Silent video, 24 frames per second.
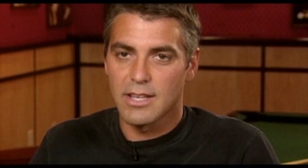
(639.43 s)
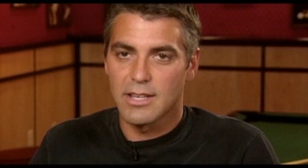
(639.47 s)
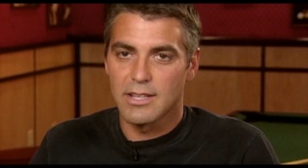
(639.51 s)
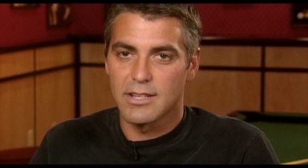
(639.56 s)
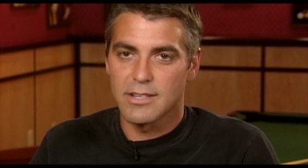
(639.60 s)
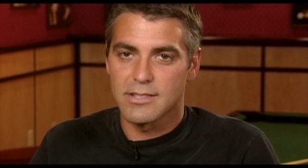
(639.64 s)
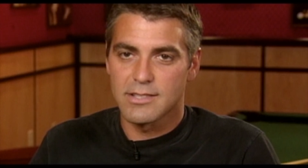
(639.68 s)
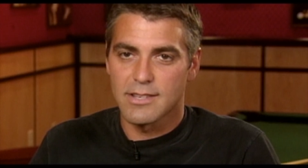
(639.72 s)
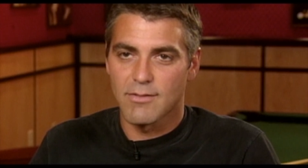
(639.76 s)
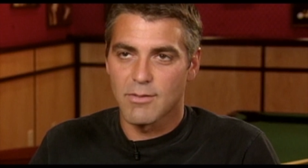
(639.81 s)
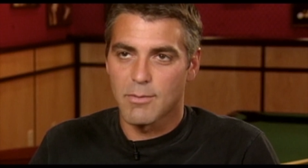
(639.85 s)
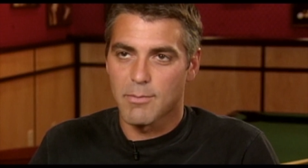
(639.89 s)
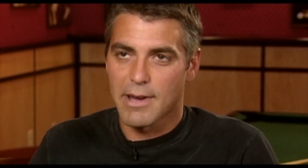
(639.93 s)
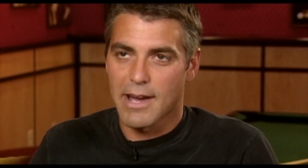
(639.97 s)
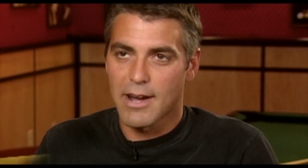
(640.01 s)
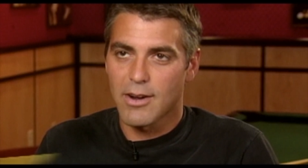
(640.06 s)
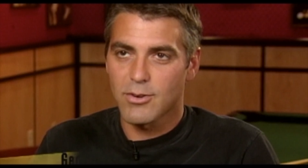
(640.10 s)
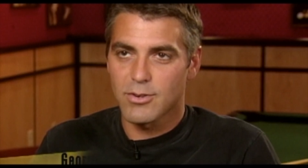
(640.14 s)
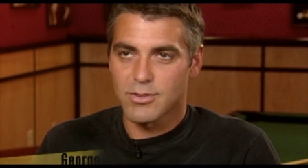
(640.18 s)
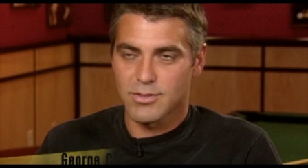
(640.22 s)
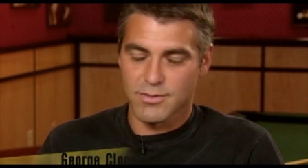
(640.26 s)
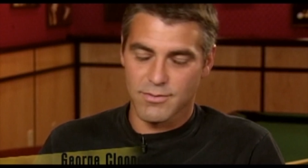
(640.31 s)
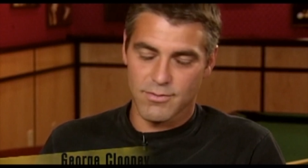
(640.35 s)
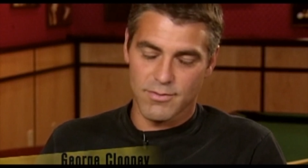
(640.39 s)
So enter
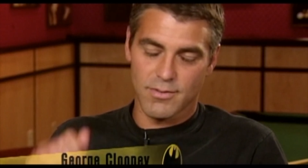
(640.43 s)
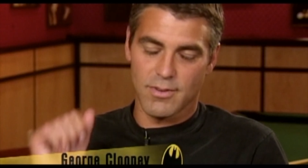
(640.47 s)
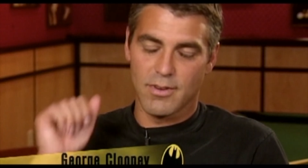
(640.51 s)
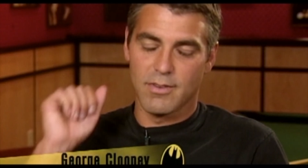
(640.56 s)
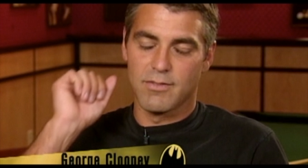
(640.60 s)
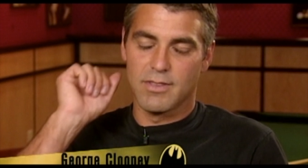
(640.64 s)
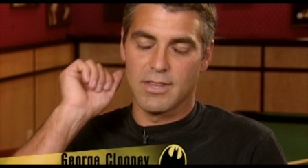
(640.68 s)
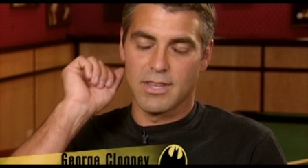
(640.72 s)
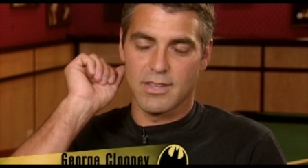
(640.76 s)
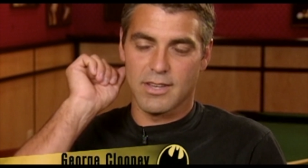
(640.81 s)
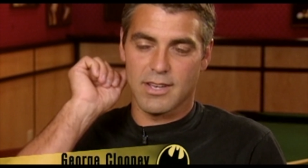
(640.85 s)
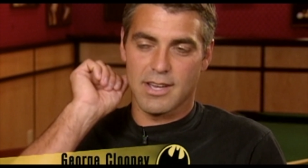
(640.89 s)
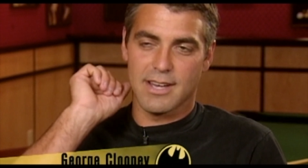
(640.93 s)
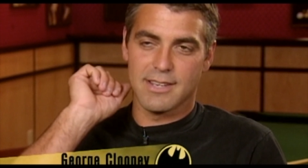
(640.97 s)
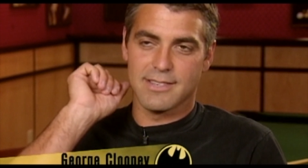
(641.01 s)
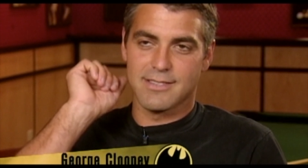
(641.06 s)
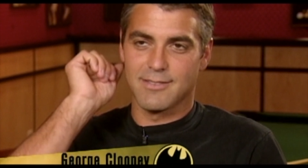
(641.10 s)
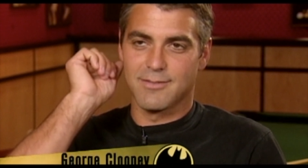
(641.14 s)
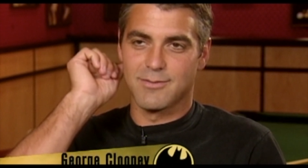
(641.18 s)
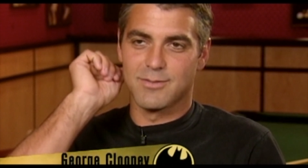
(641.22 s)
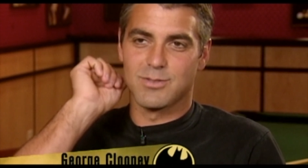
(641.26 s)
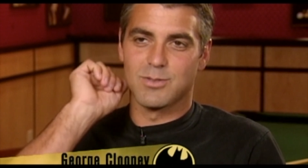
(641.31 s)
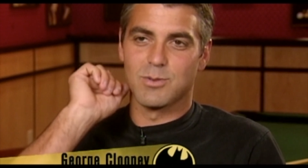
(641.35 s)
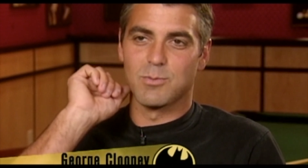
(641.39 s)
George Clooney, who was
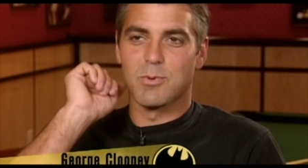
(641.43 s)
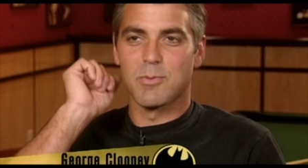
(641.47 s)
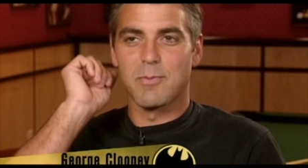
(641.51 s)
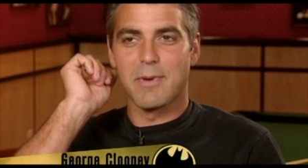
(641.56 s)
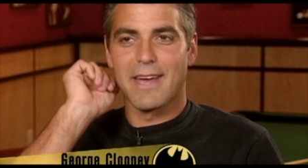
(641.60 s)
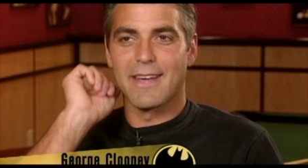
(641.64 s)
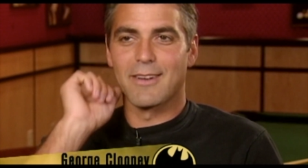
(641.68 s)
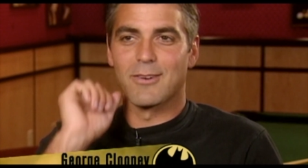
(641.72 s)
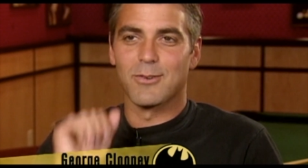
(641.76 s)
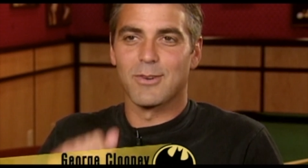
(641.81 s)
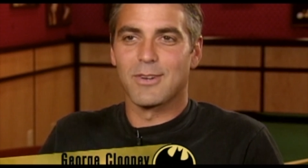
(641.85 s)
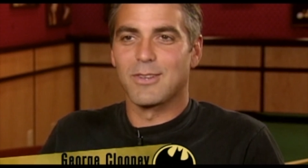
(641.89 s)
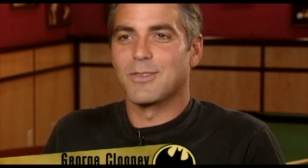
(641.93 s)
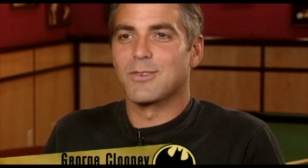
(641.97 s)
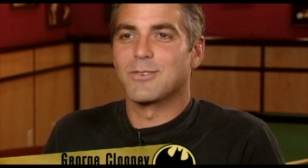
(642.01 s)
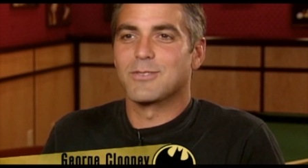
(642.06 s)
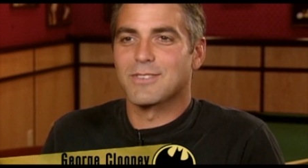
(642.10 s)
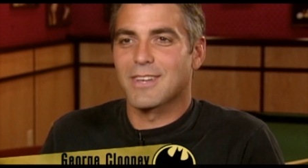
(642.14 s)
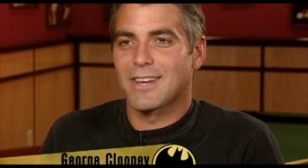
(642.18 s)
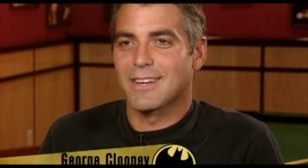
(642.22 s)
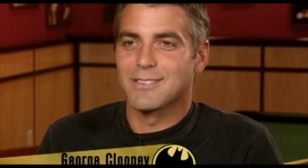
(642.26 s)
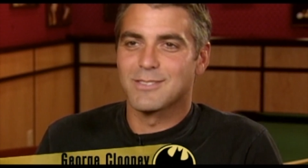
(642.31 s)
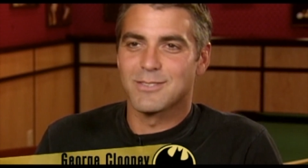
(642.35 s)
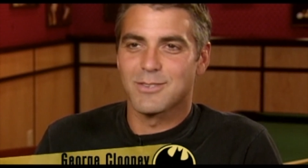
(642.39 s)
more well known as a
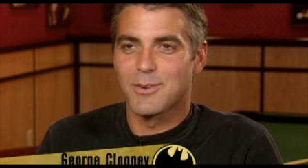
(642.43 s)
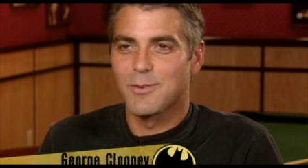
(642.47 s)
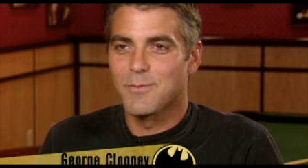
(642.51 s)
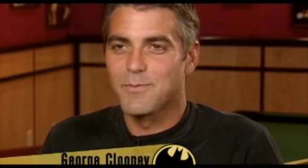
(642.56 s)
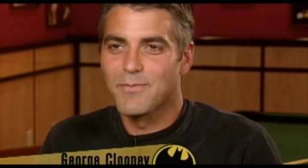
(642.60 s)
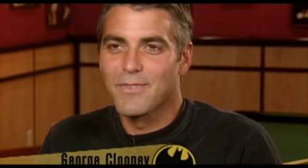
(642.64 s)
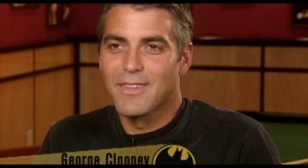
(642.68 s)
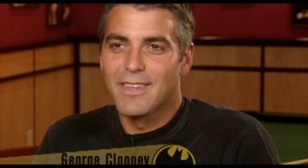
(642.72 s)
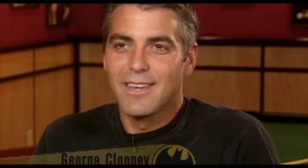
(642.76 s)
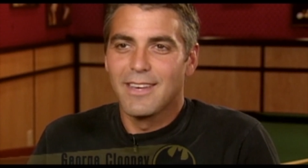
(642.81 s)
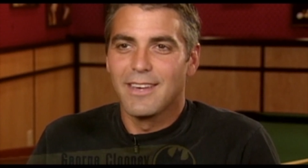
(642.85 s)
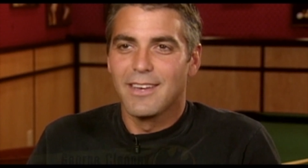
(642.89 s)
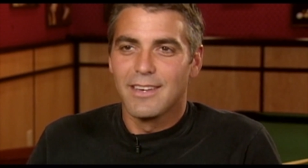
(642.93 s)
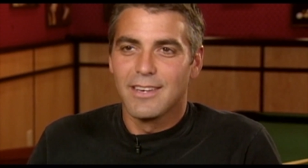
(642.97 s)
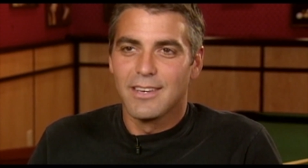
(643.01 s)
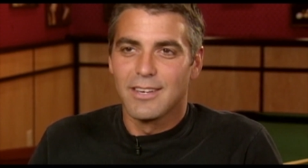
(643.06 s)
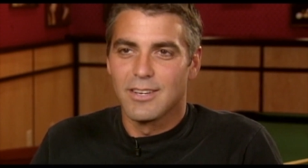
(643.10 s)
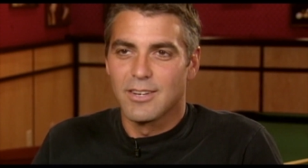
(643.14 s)
TV star at the time.